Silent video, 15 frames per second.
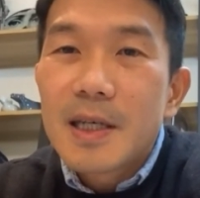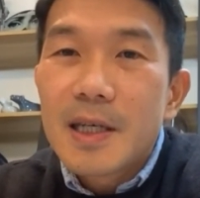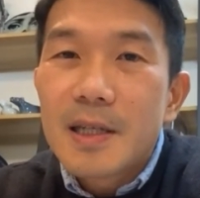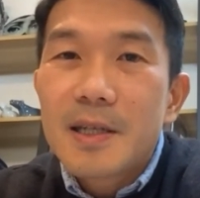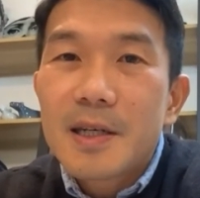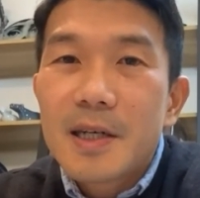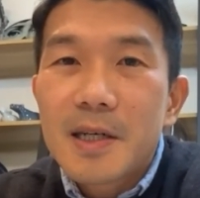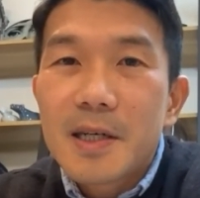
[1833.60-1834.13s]

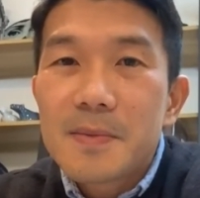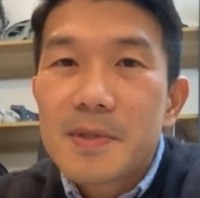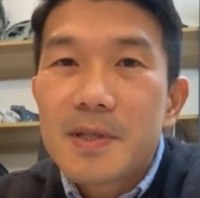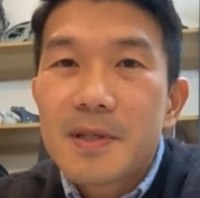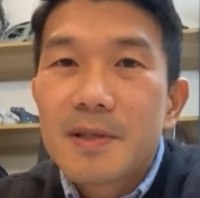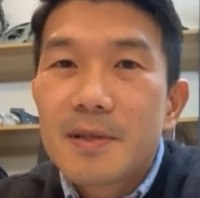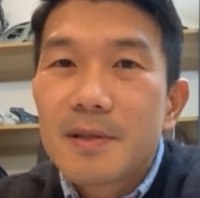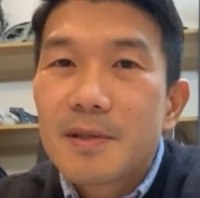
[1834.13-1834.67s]

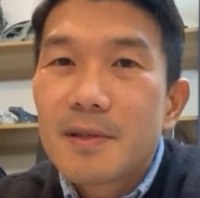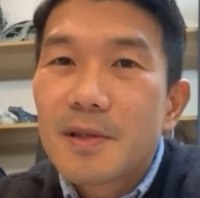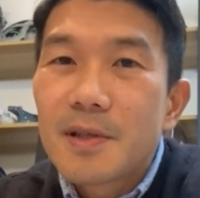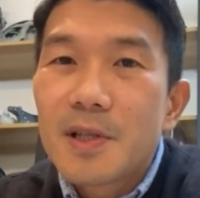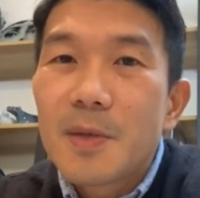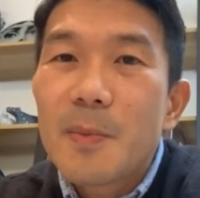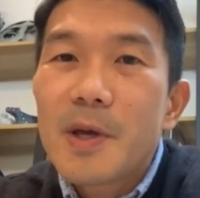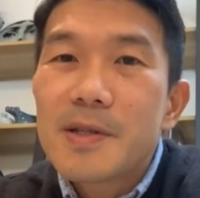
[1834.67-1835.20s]
times, the
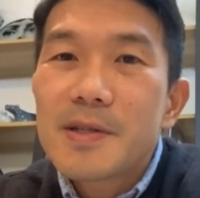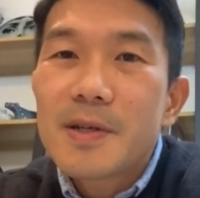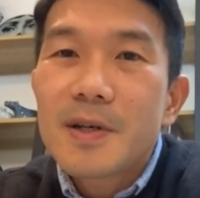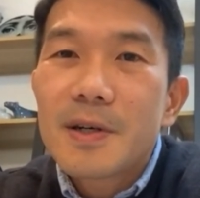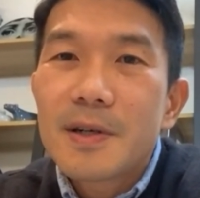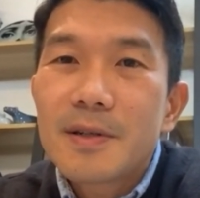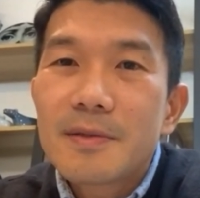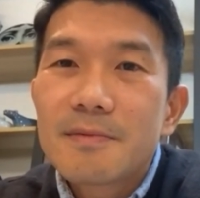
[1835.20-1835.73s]
demands
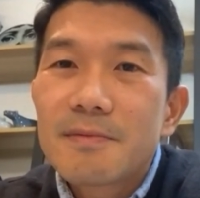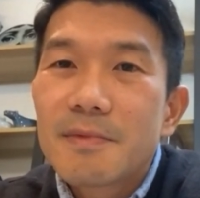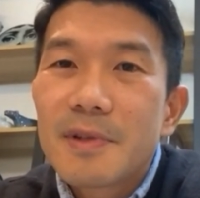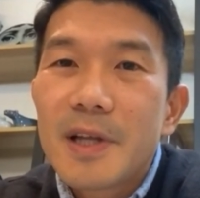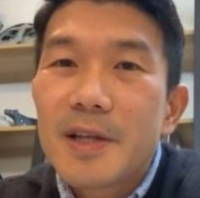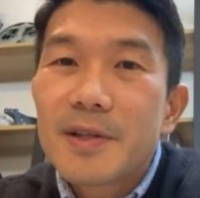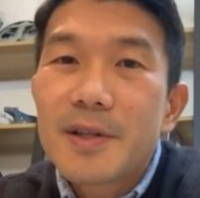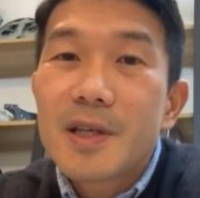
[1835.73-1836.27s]
are
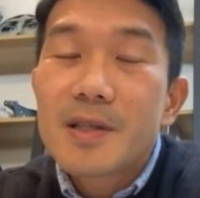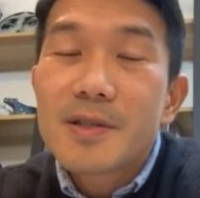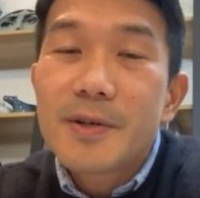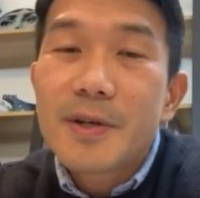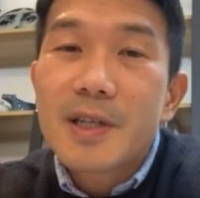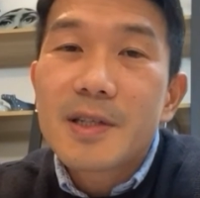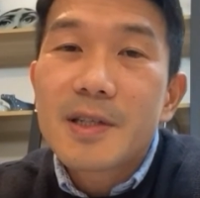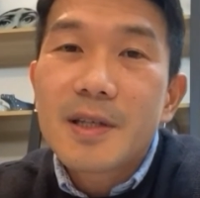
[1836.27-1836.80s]
not that
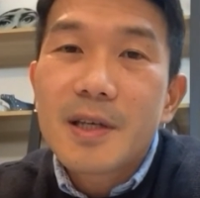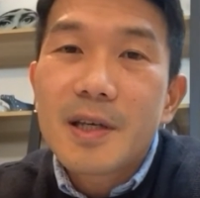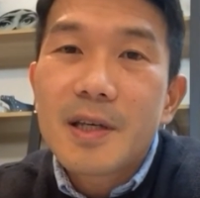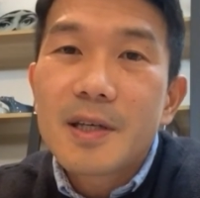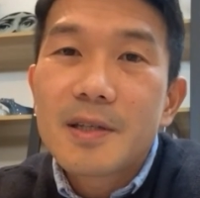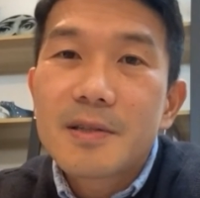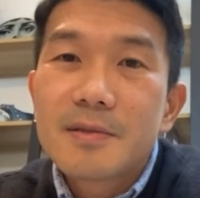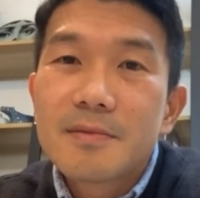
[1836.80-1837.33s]
great,
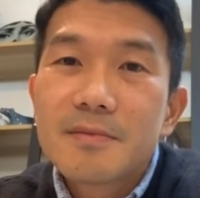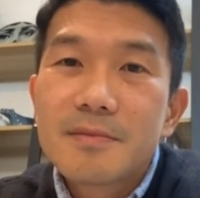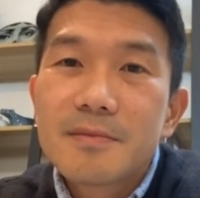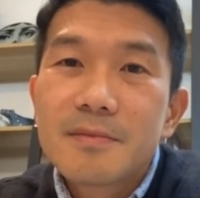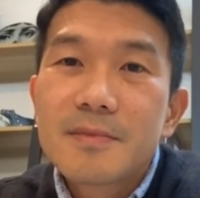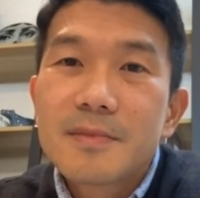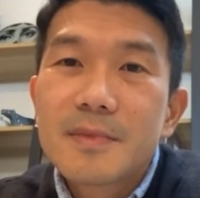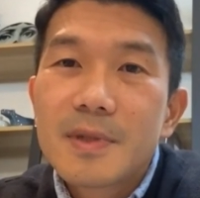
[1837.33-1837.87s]

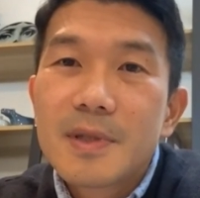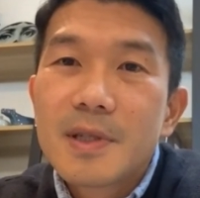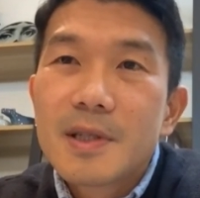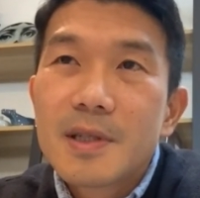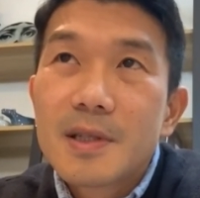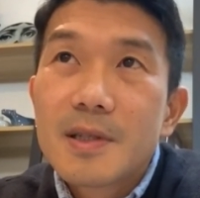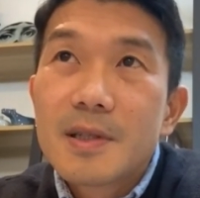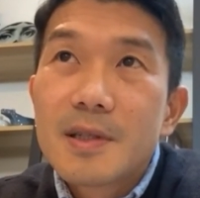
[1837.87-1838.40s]
and
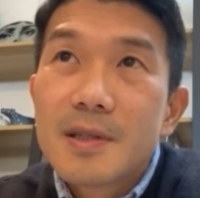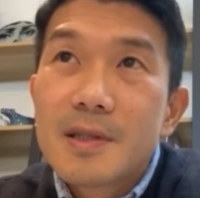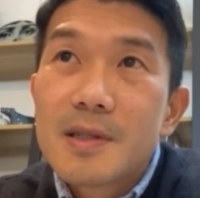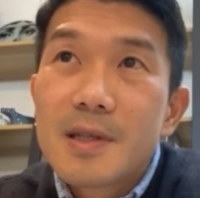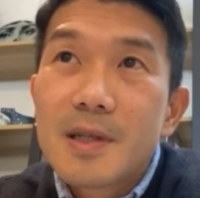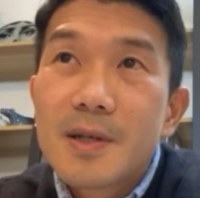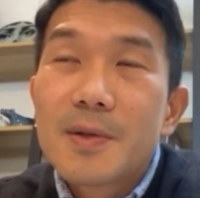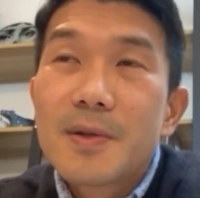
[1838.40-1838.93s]

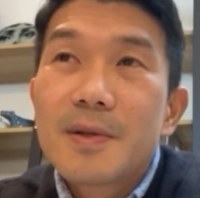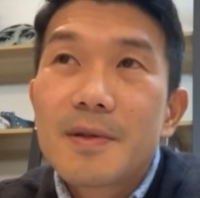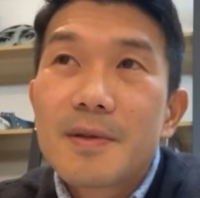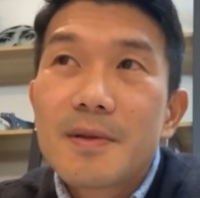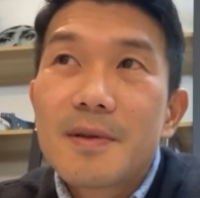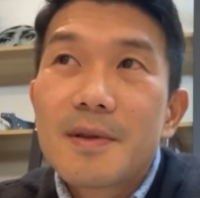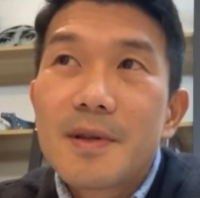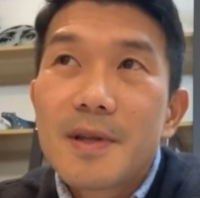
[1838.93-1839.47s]
so
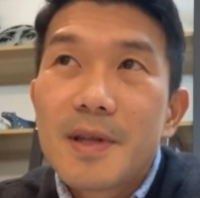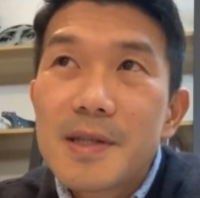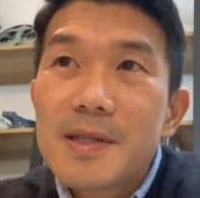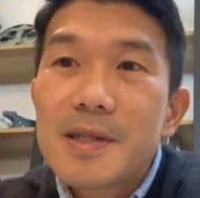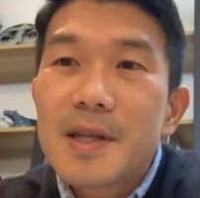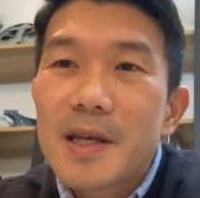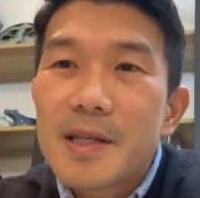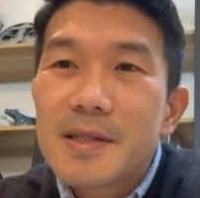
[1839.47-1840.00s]
these
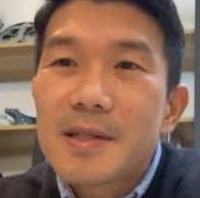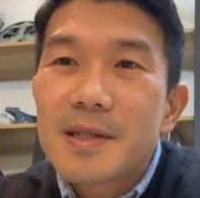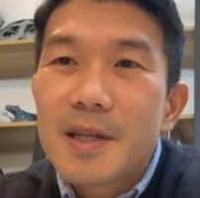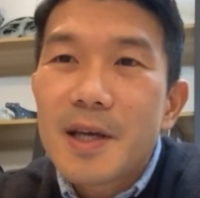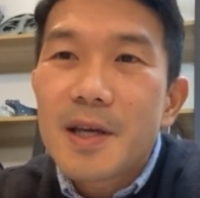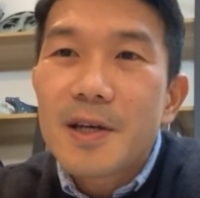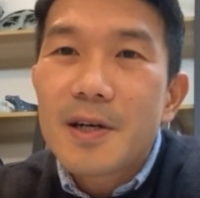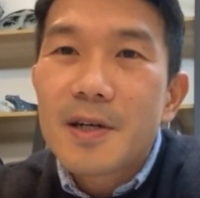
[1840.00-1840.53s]
days
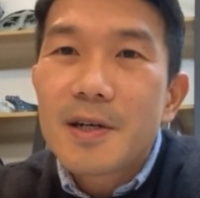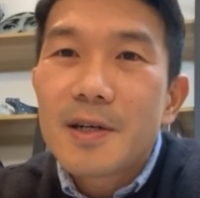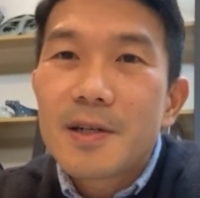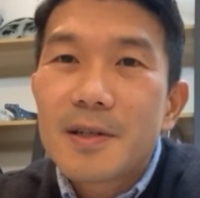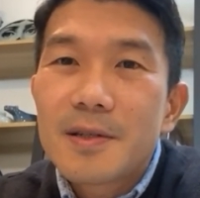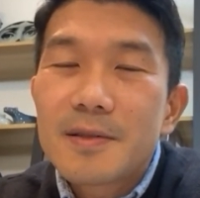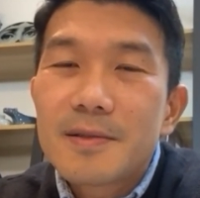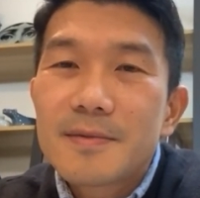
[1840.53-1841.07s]
they
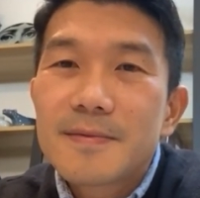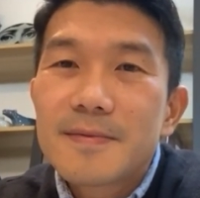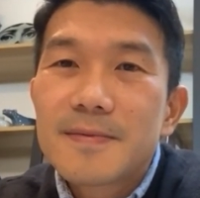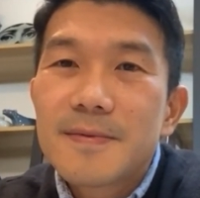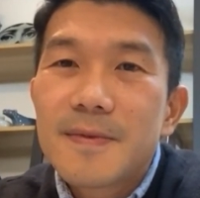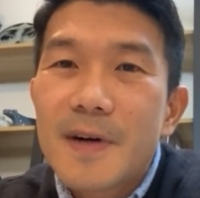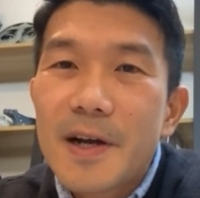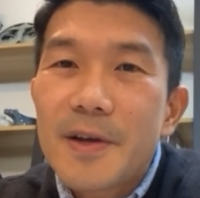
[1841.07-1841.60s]
are
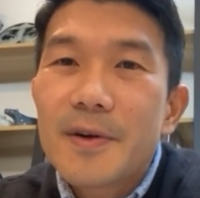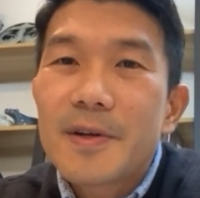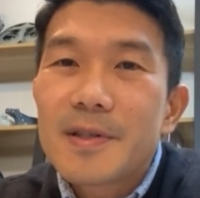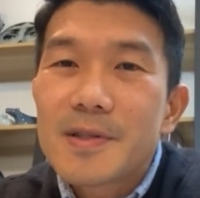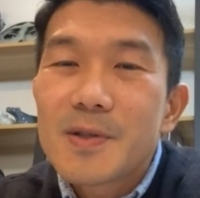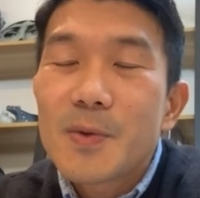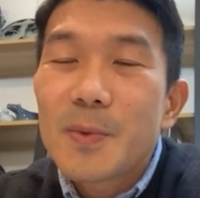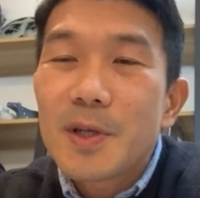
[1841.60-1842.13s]
firing
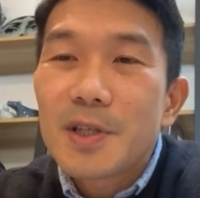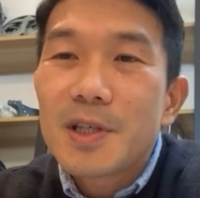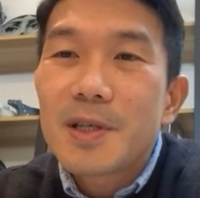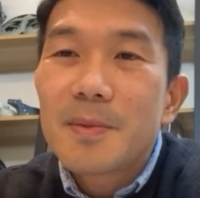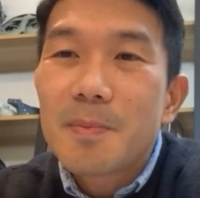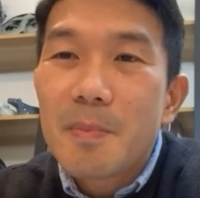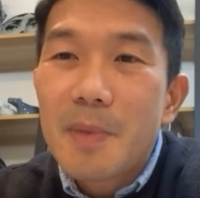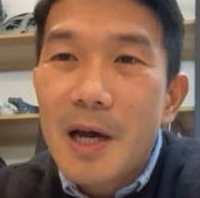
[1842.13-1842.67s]
so
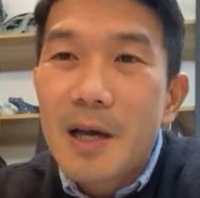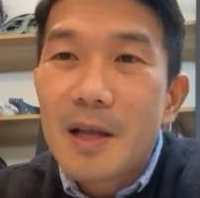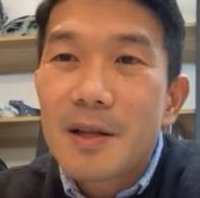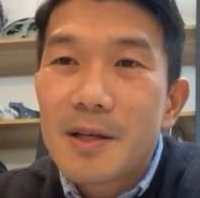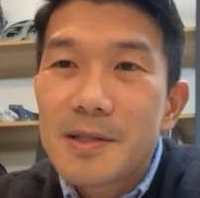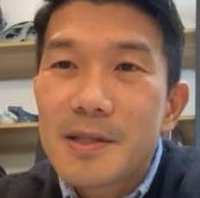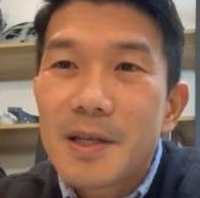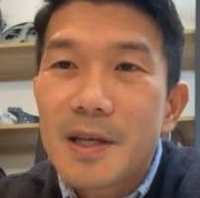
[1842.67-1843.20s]
many
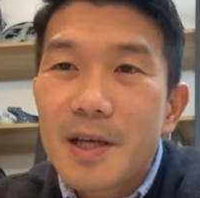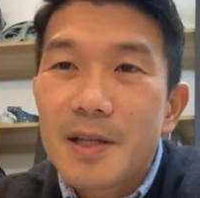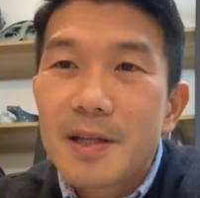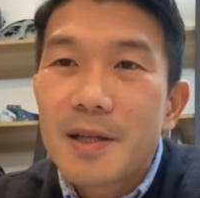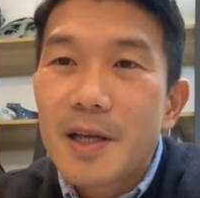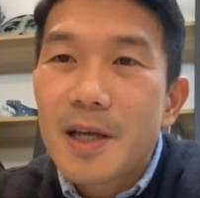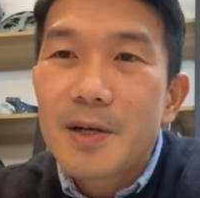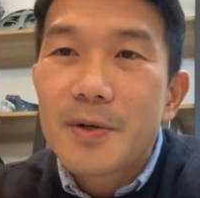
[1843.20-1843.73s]
pilots, and
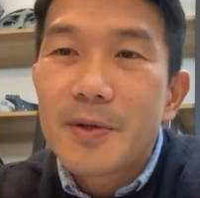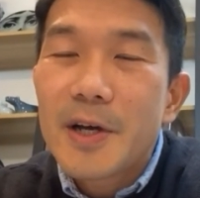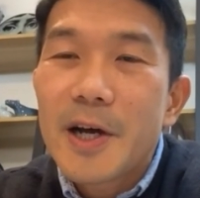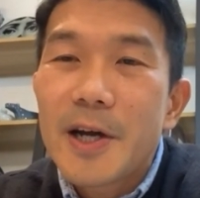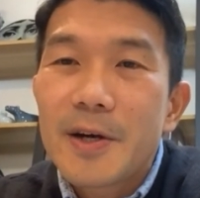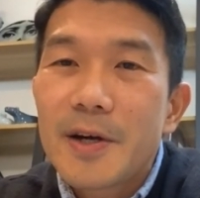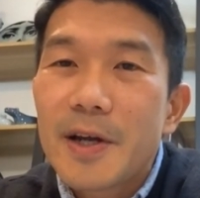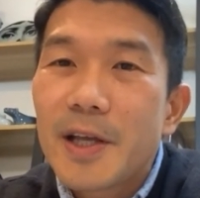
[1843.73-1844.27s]
they don't
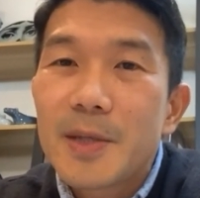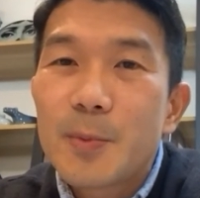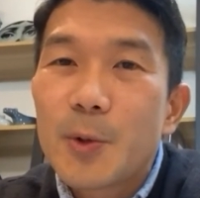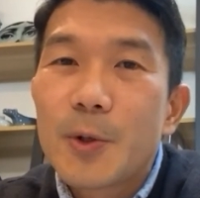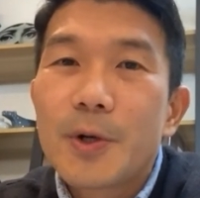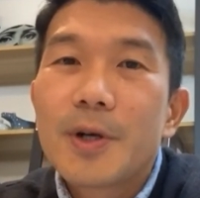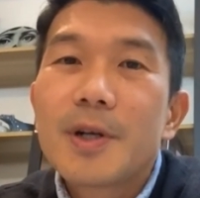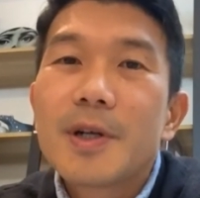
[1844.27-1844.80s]
hire
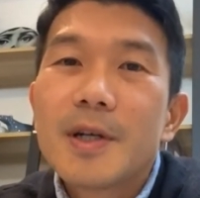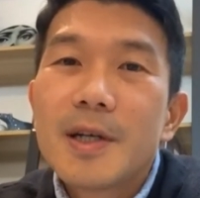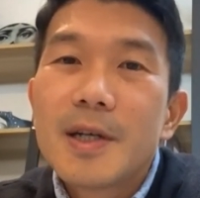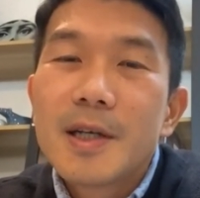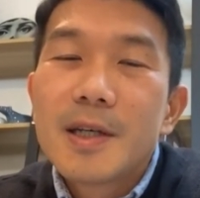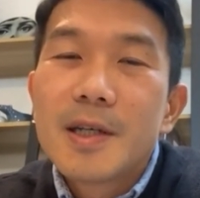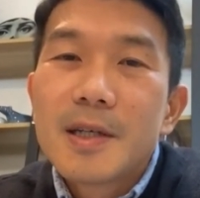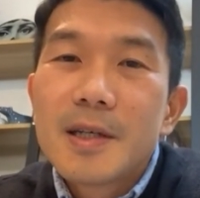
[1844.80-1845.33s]
anymore.
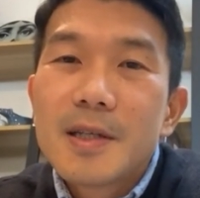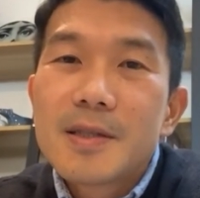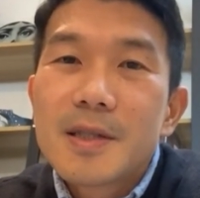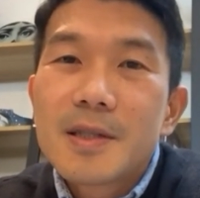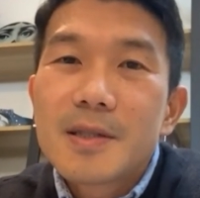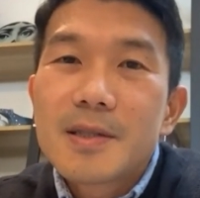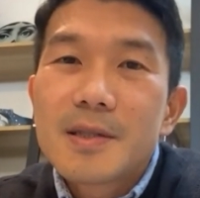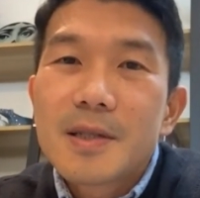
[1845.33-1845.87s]

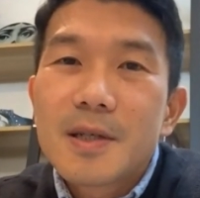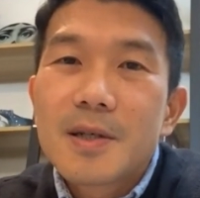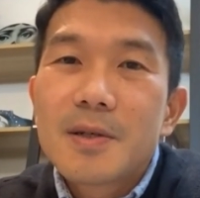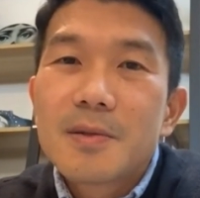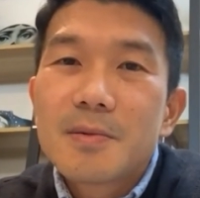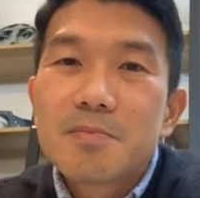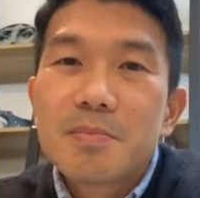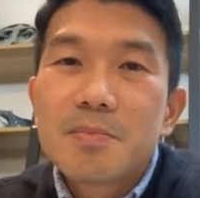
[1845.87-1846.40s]
So